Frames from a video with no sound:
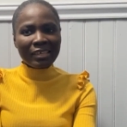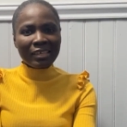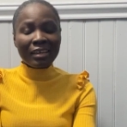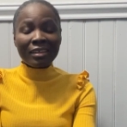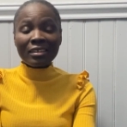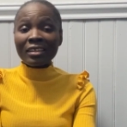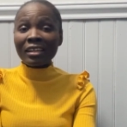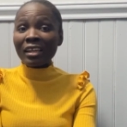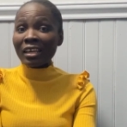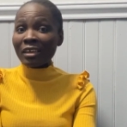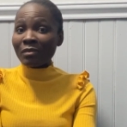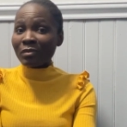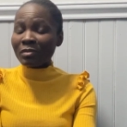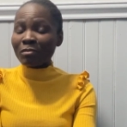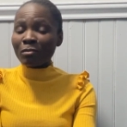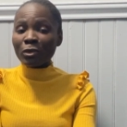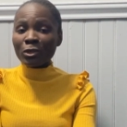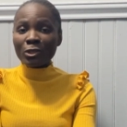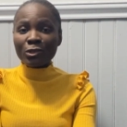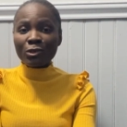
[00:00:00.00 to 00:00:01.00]
an 11
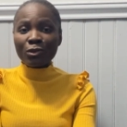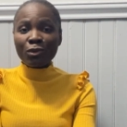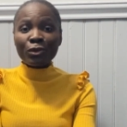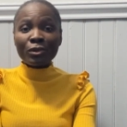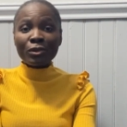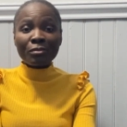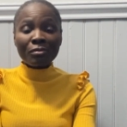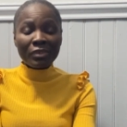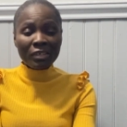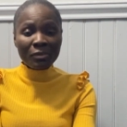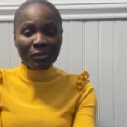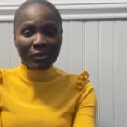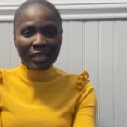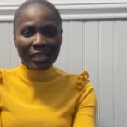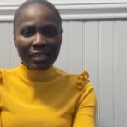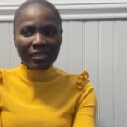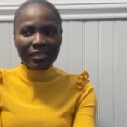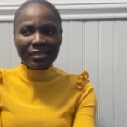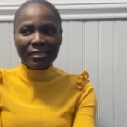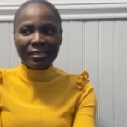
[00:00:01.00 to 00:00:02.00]
month old baby
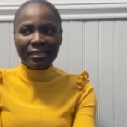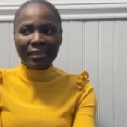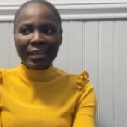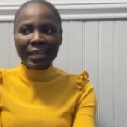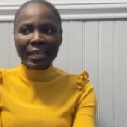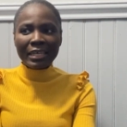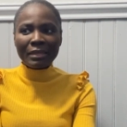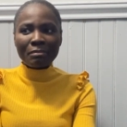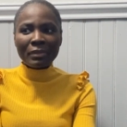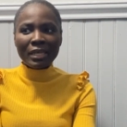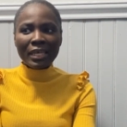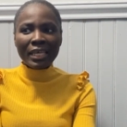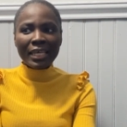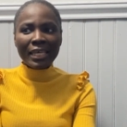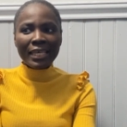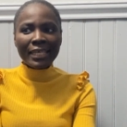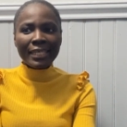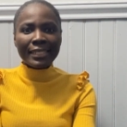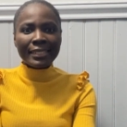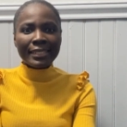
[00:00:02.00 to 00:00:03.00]
at the time
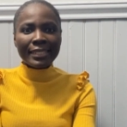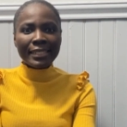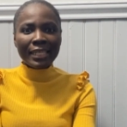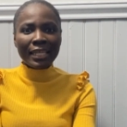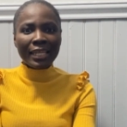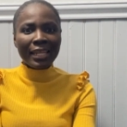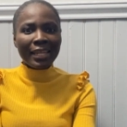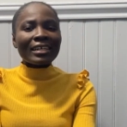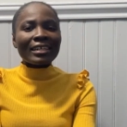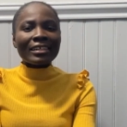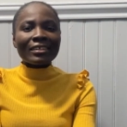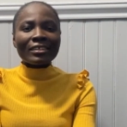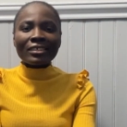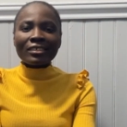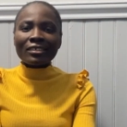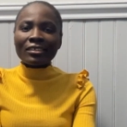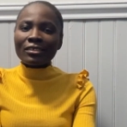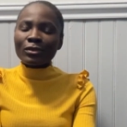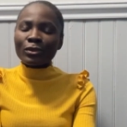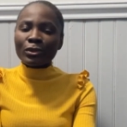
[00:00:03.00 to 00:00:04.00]
and like
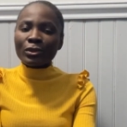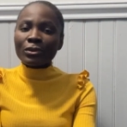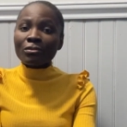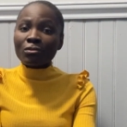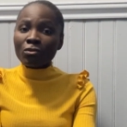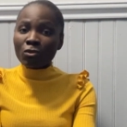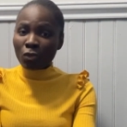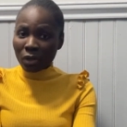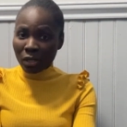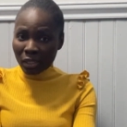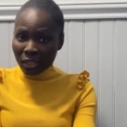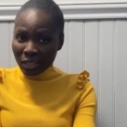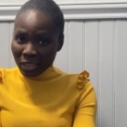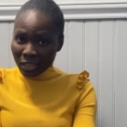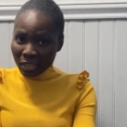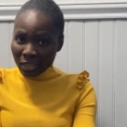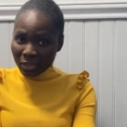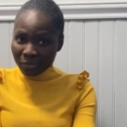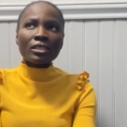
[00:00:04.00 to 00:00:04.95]
I couldn't work